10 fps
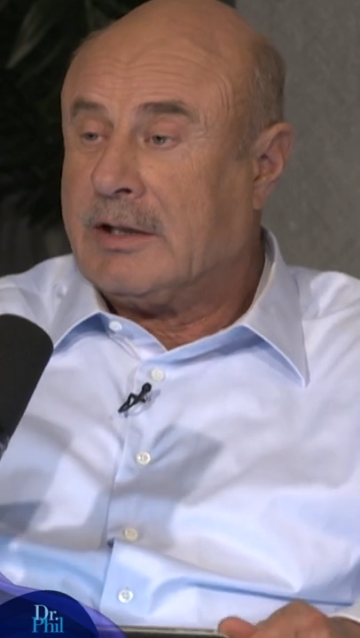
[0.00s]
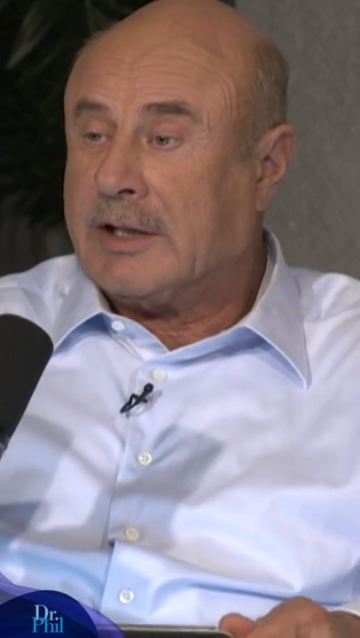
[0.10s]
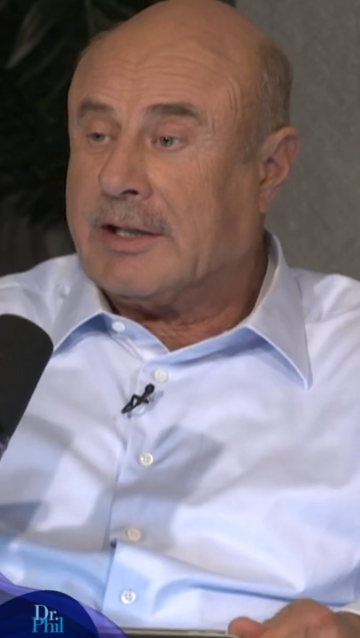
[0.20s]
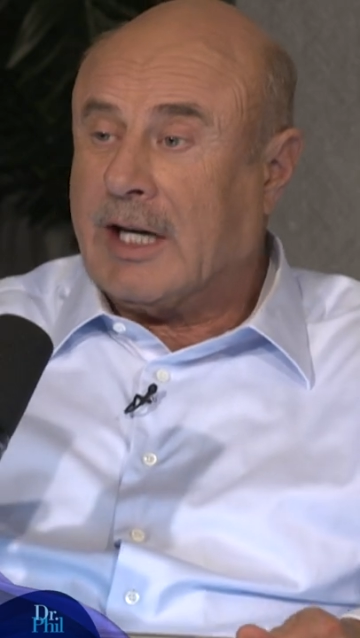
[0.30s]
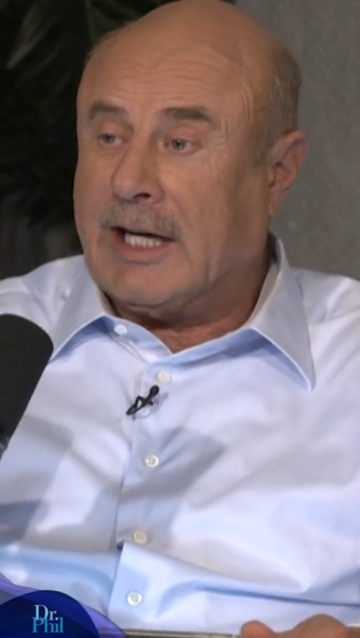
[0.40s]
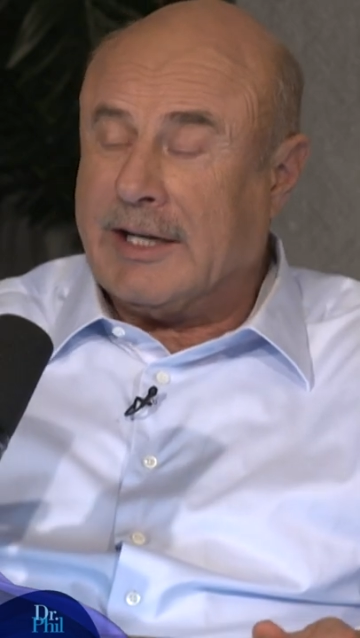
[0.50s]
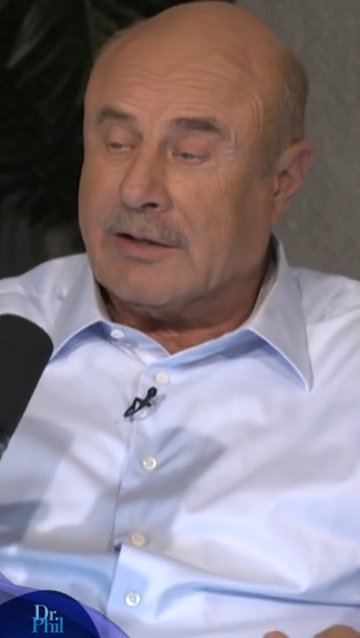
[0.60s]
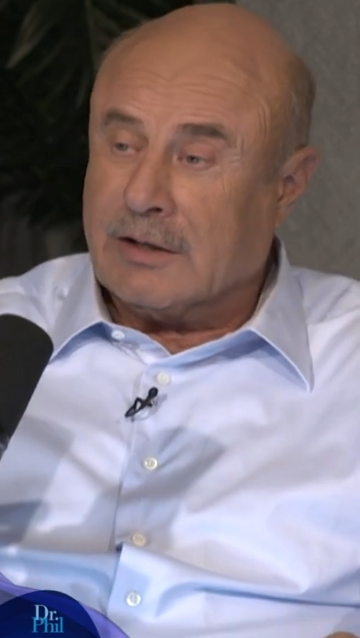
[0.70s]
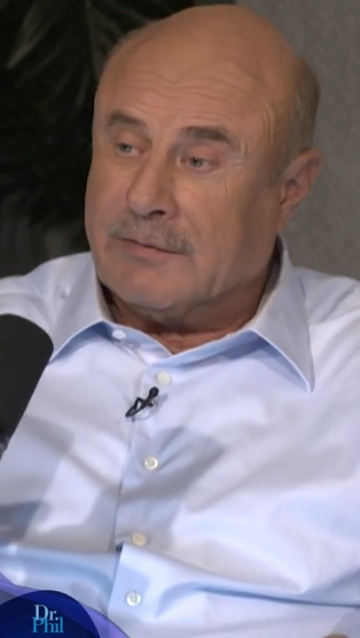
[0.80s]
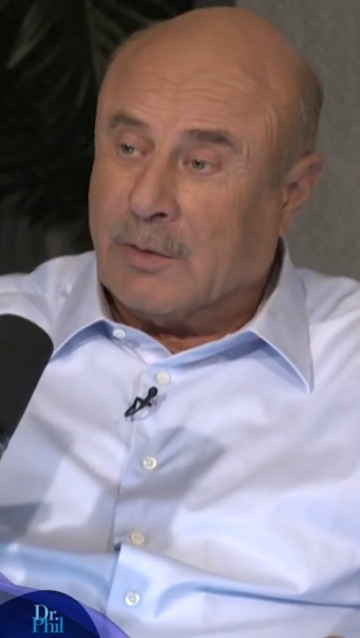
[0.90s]

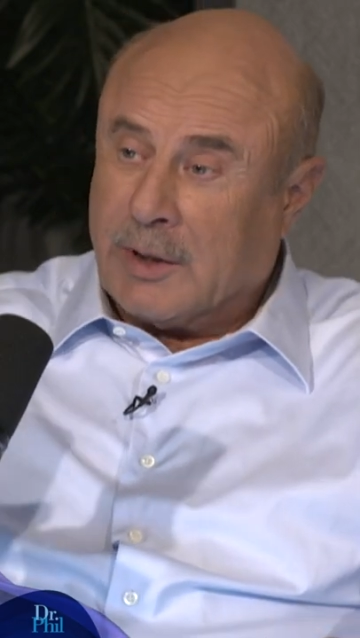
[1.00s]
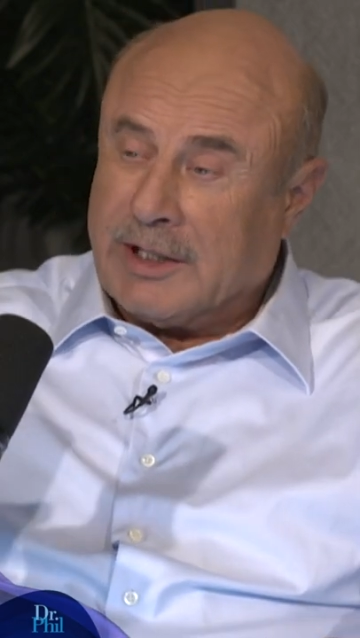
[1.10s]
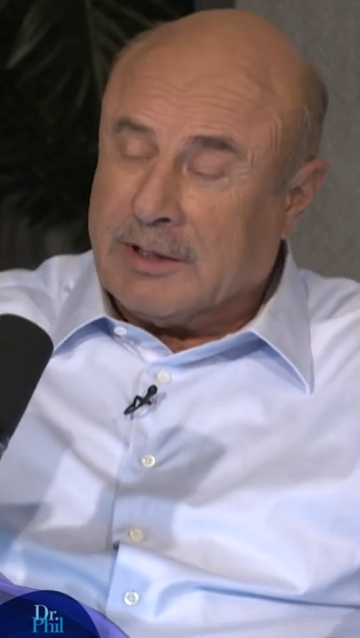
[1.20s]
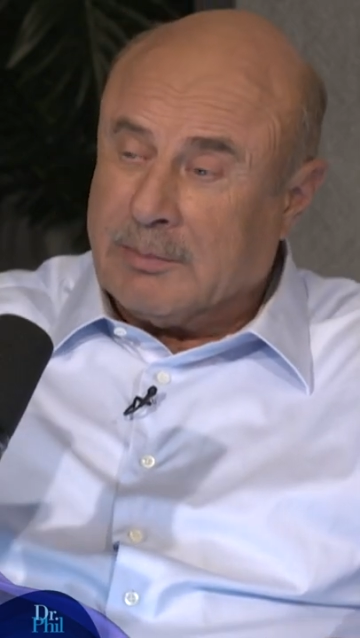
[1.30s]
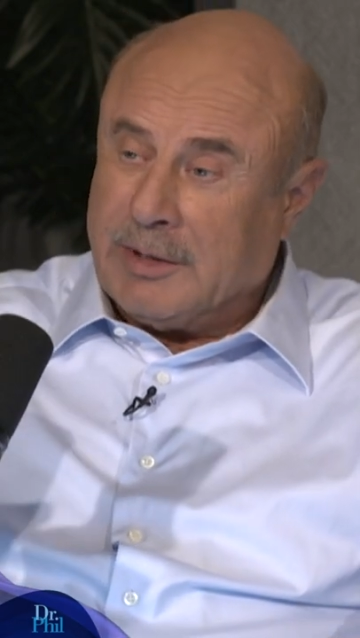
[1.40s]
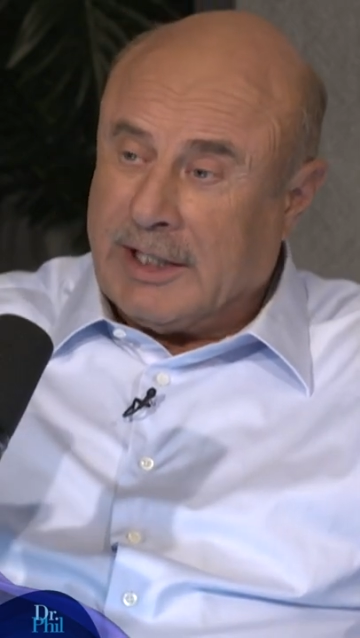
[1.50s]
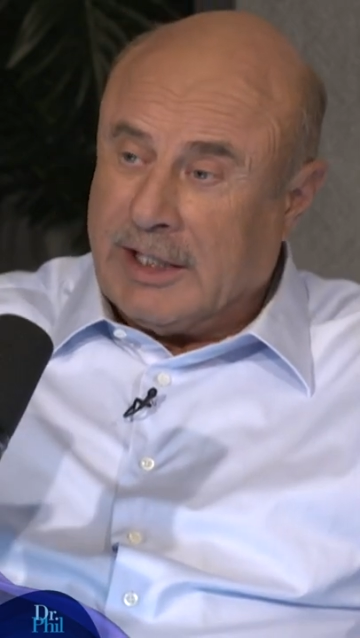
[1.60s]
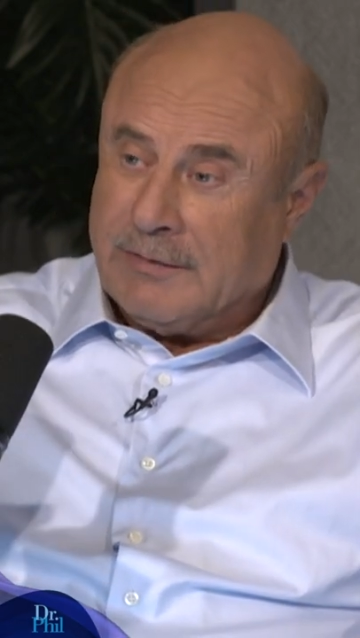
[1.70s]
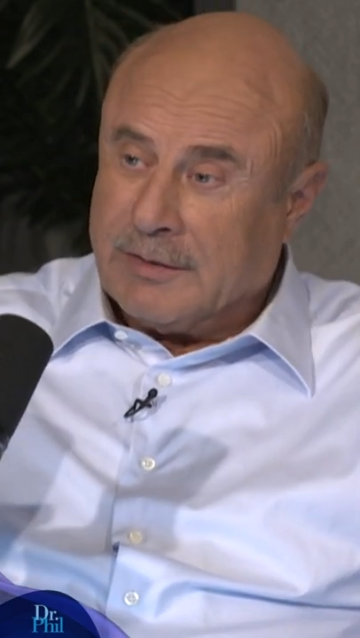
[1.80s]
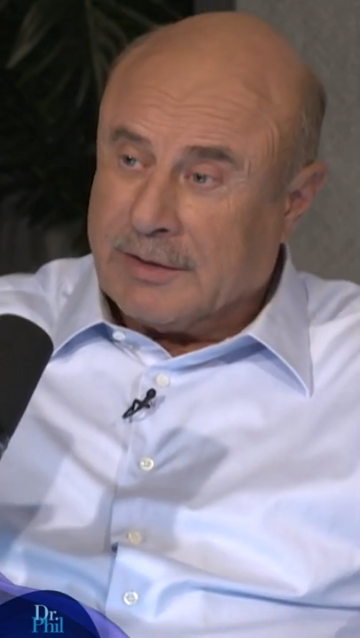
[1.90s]
denial avoidant
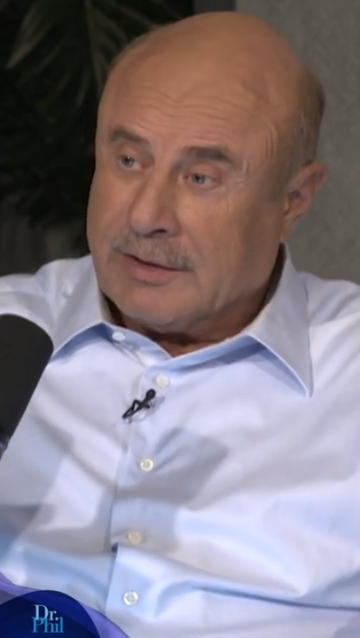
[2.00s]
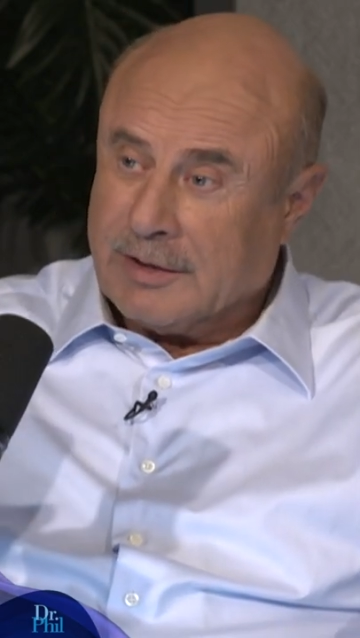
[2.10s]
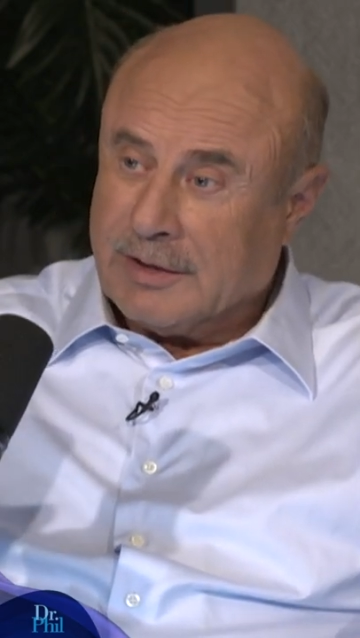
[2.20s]
behavior?